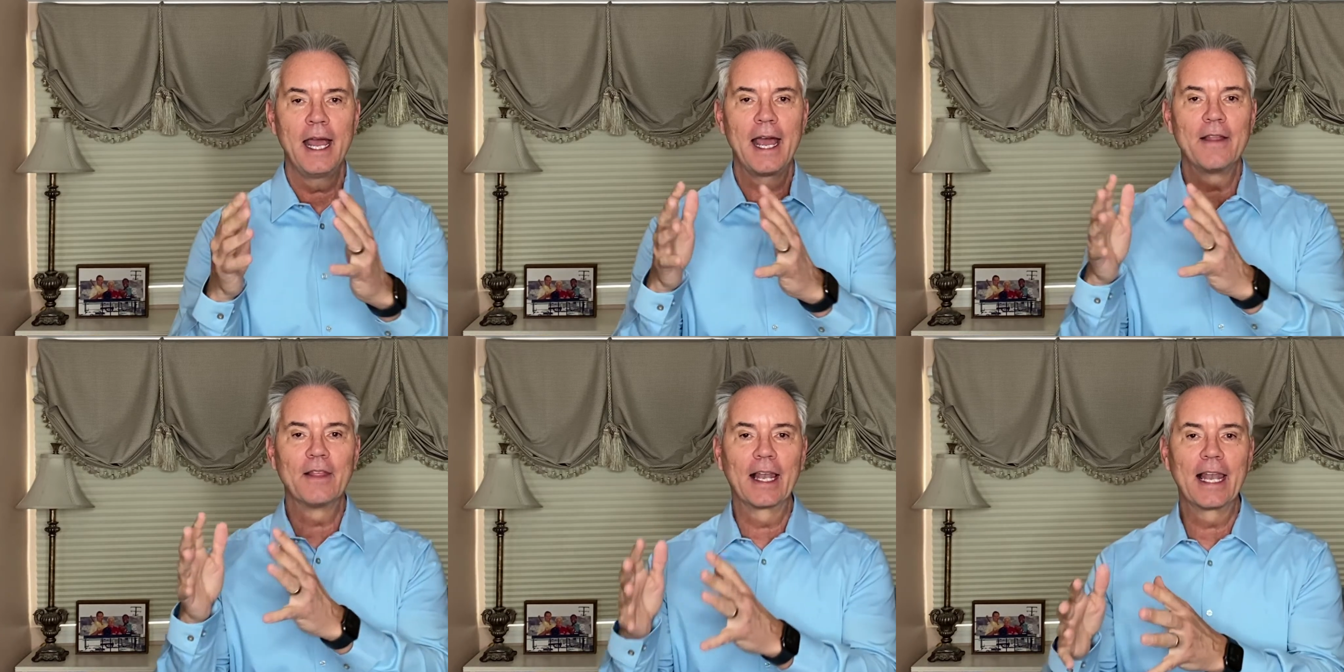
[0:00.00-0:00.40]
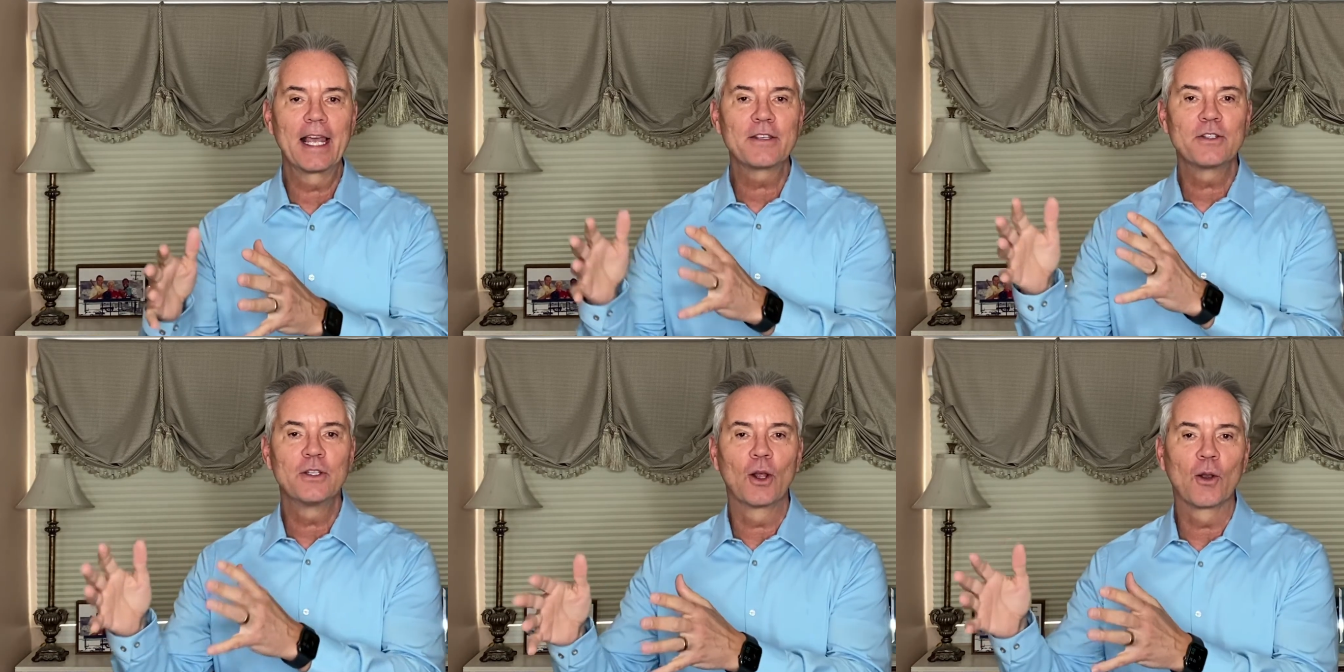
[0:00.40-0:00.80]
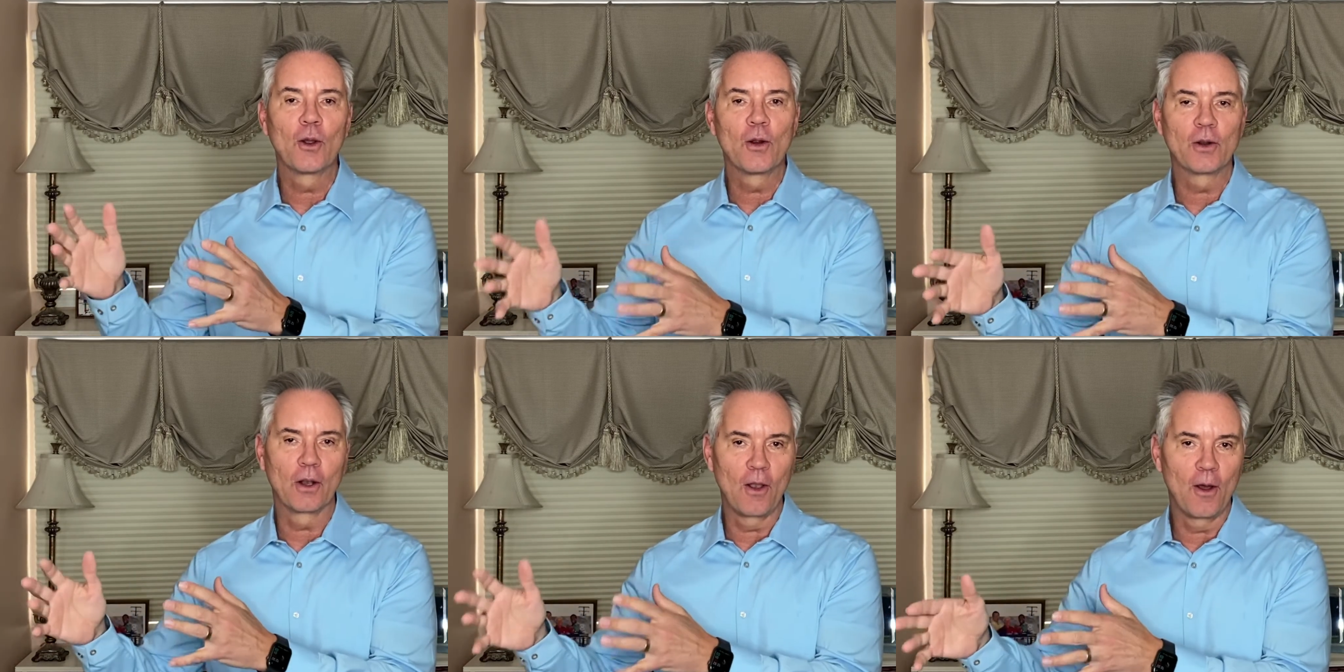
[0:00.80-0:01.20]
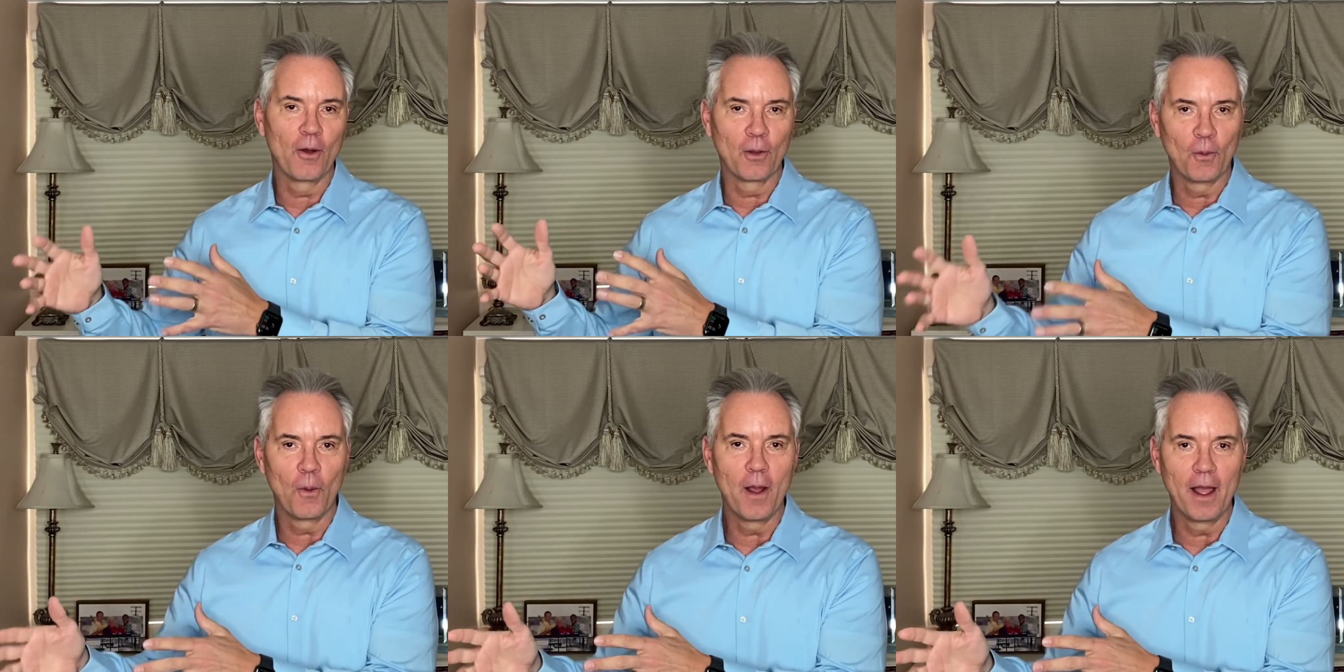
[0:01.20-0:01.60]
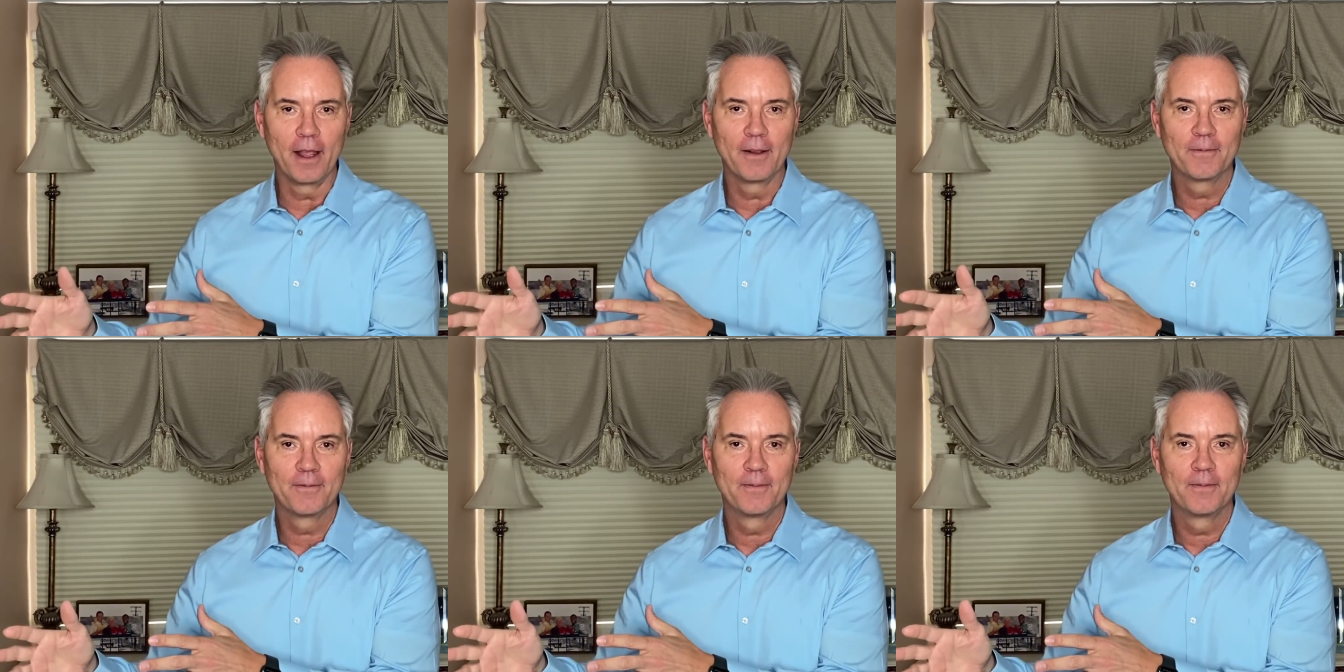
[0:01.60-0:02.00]
and the lesson you learn along the way.
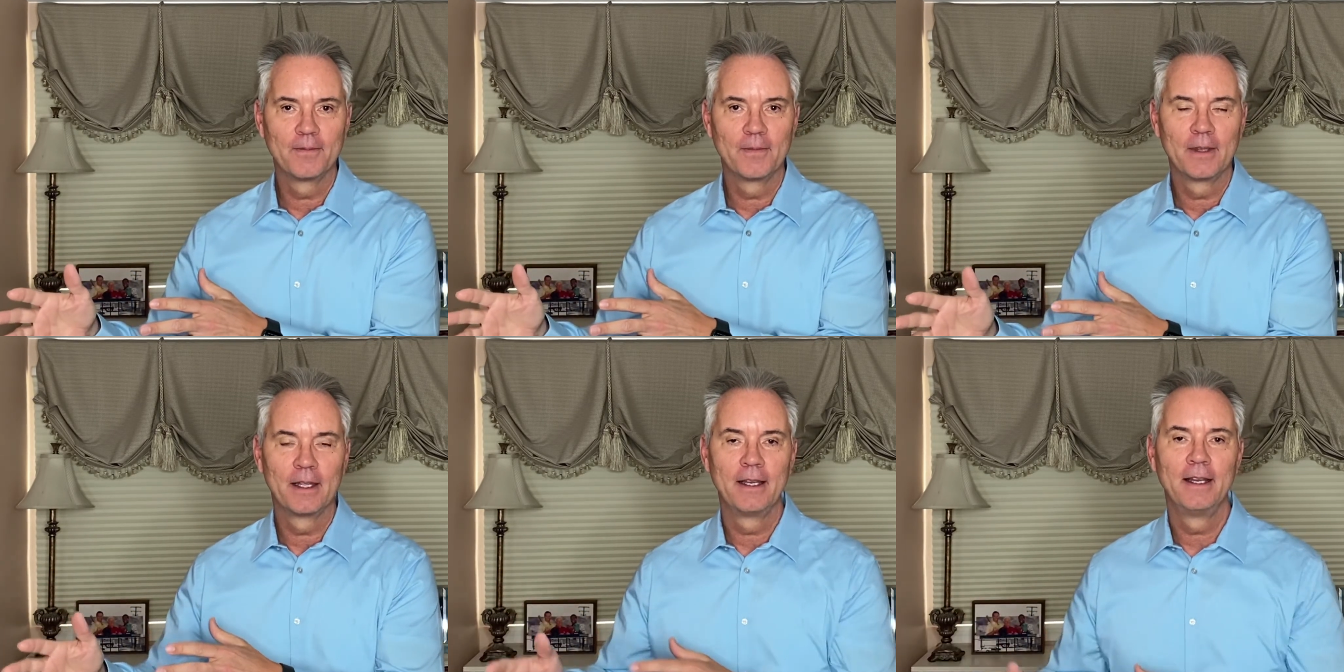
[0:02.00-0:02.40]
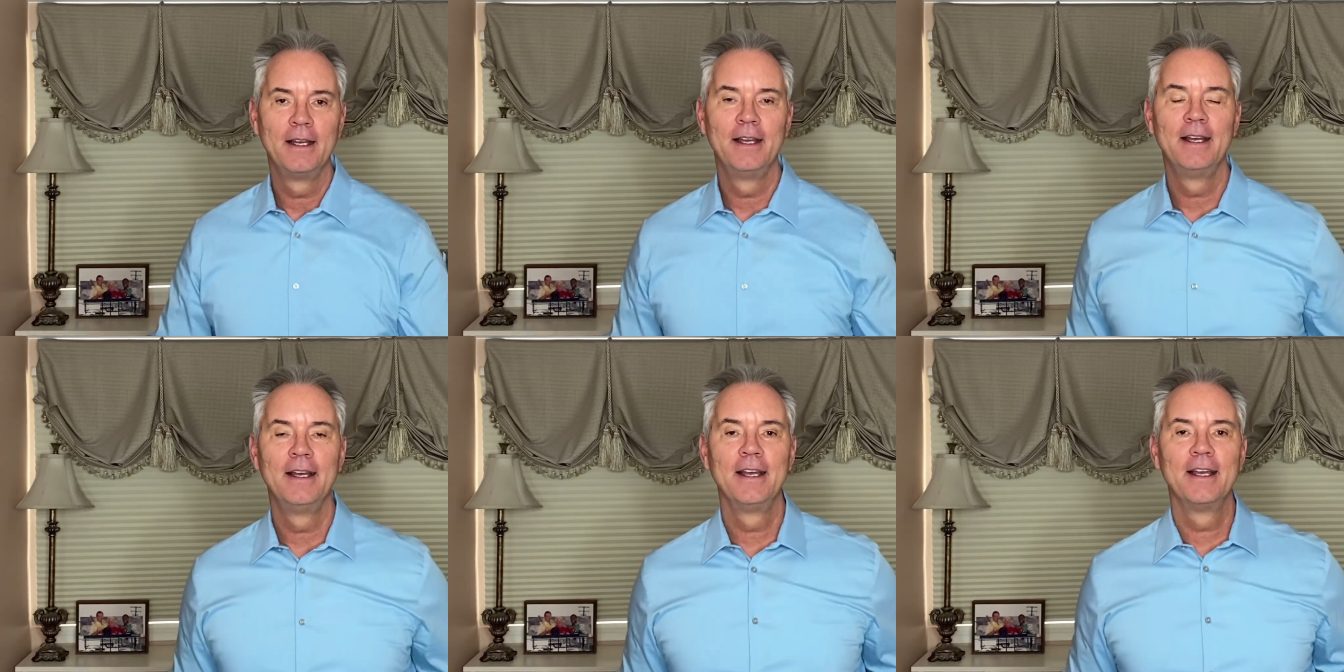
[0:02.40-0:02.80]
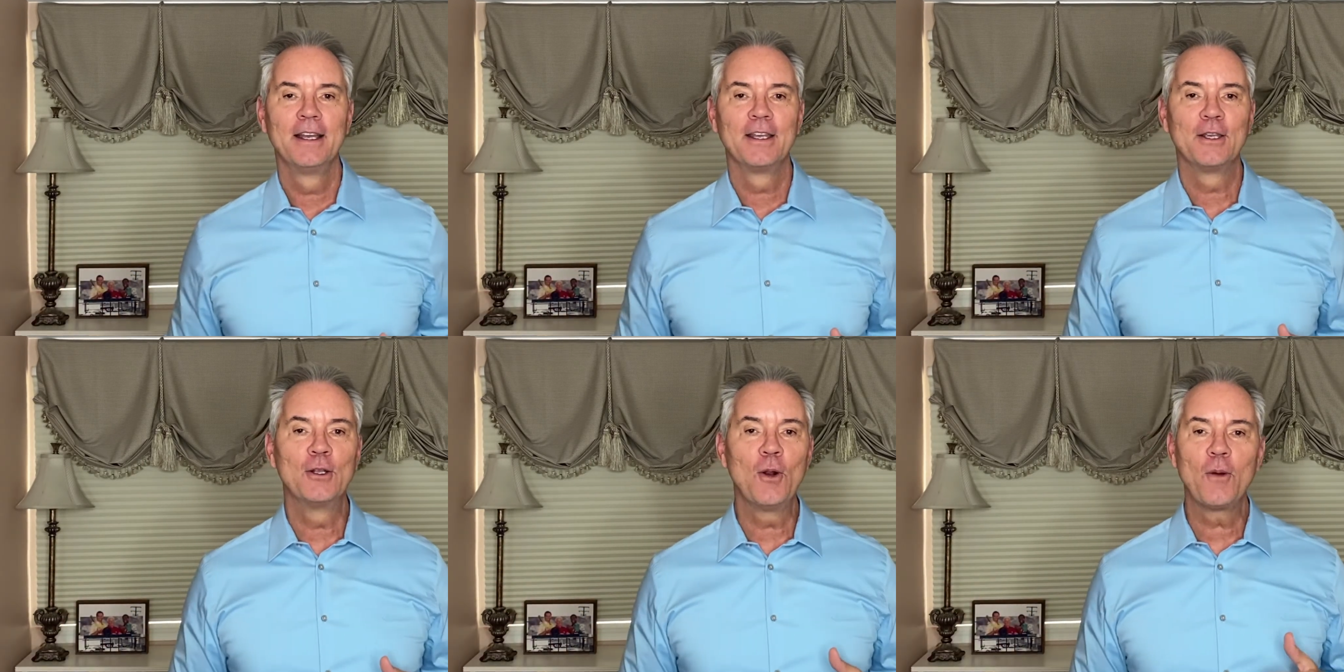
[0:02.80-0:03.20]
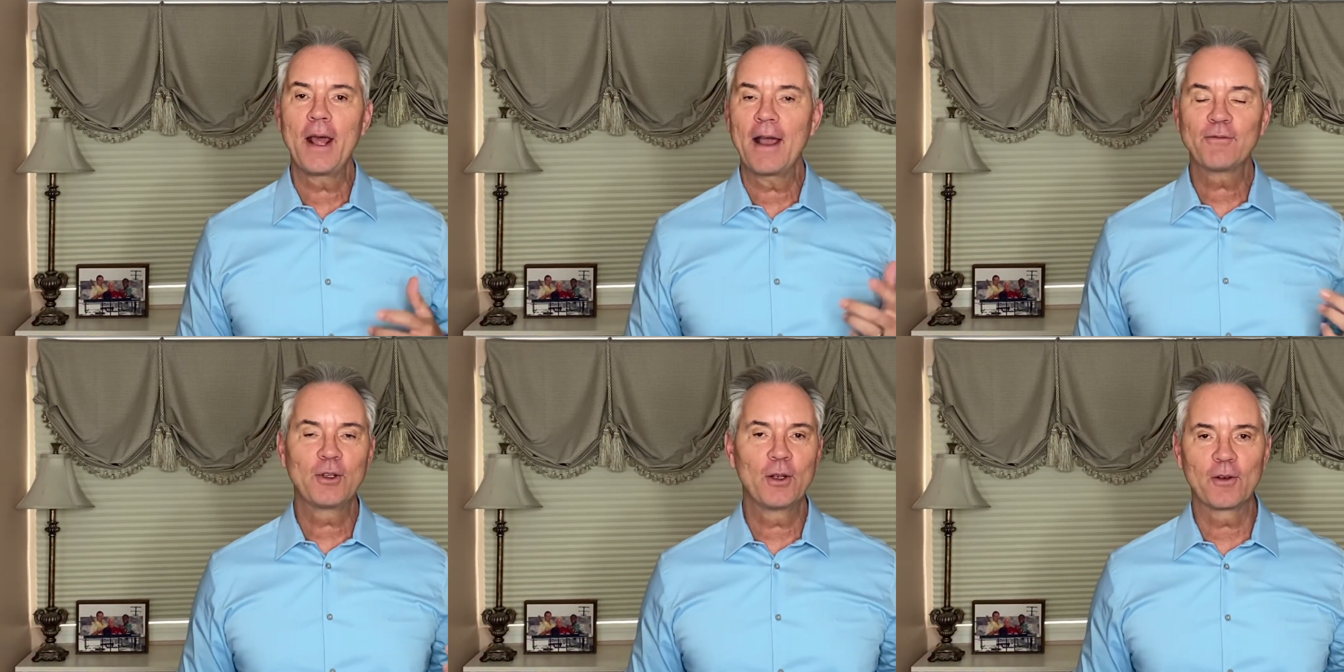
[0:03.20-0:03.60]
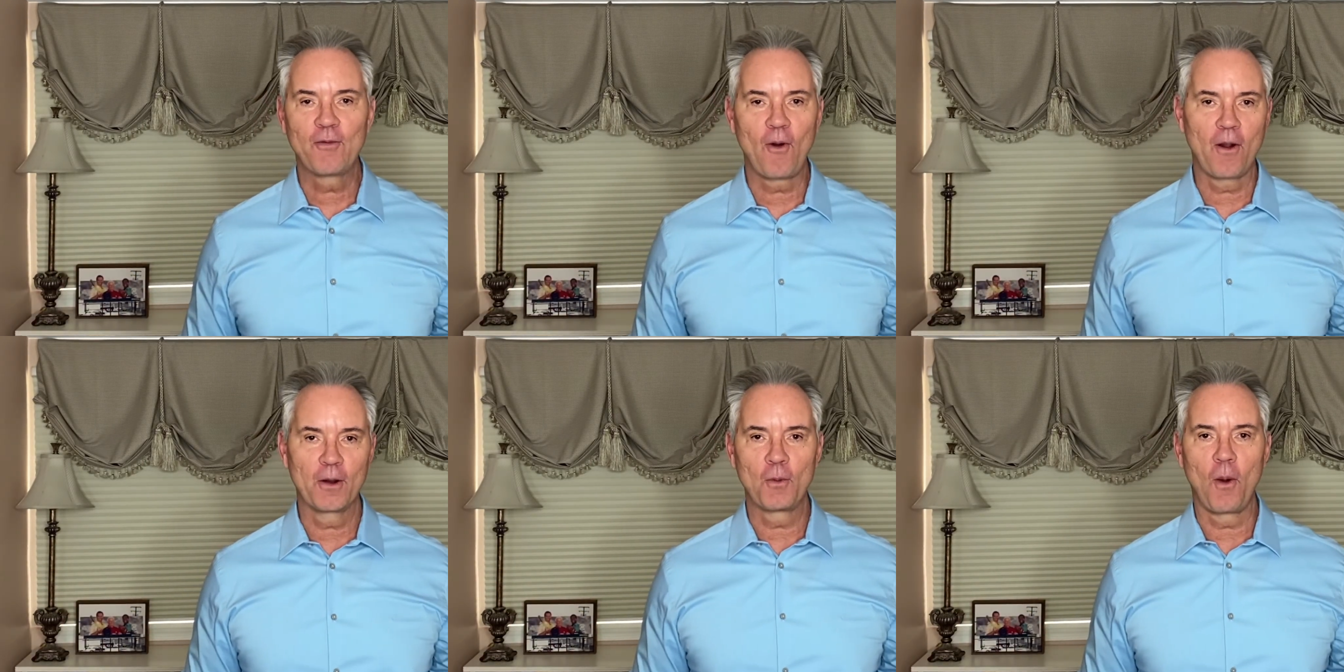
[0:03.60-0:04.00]
You don't have to look
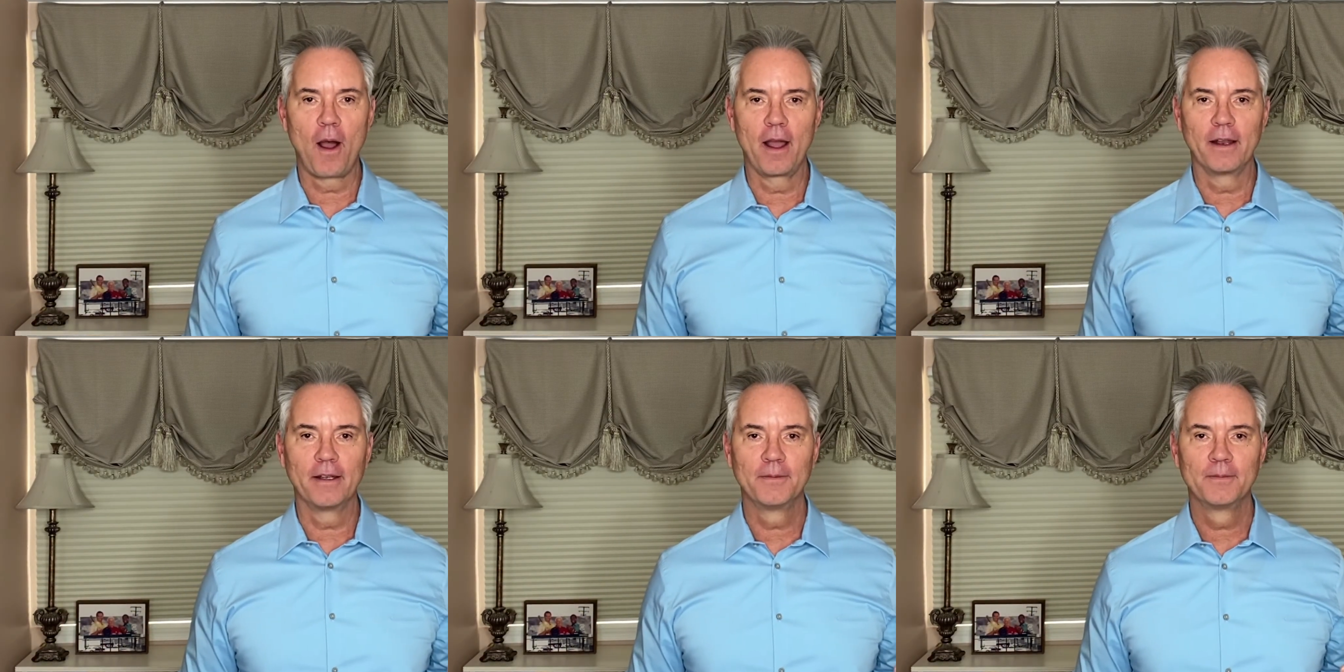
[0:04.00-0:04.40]
far and wide.